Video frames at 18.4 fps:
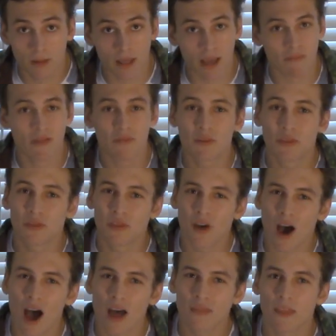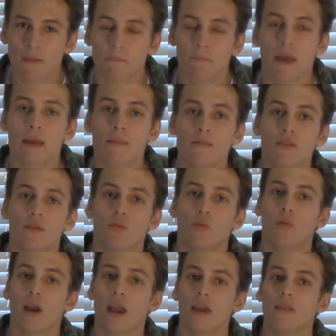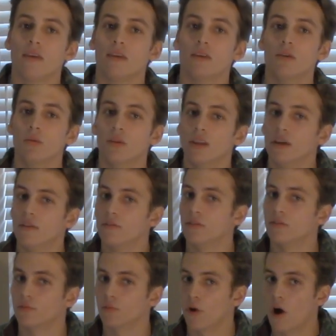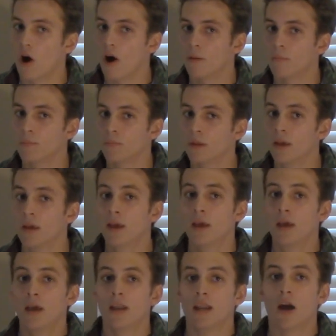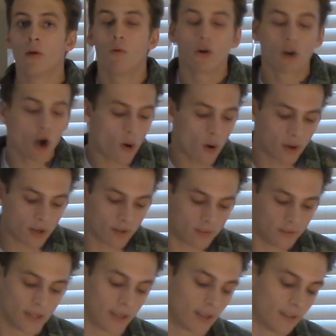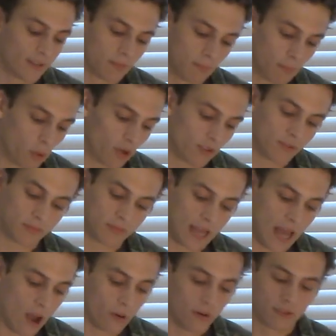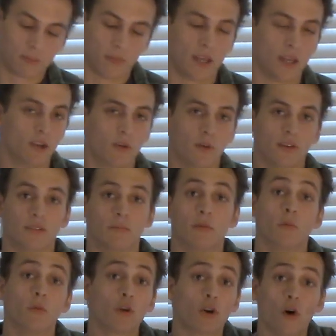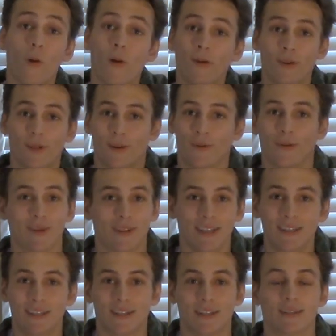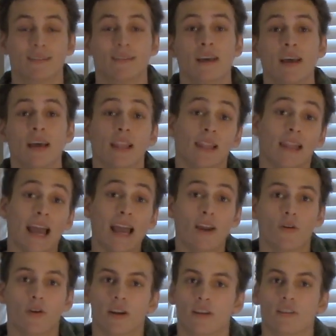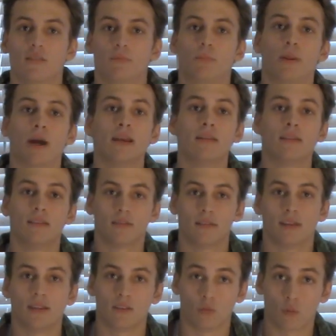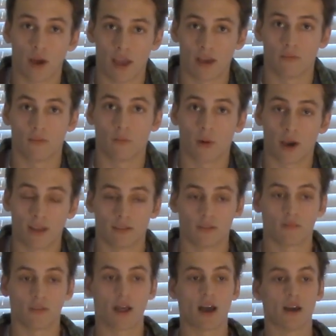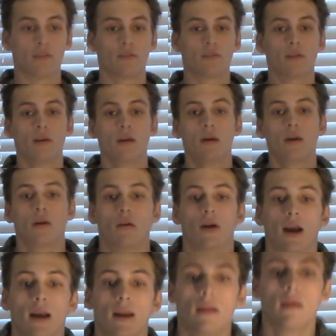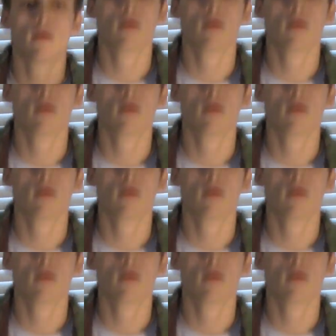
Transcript: Have you ever thought that maybe the way that you live is wrong? Now we'll go into Sikhism, Buddhism, Taoism, Hinduism, and we'll go into the religions later and explain these ways of life, right?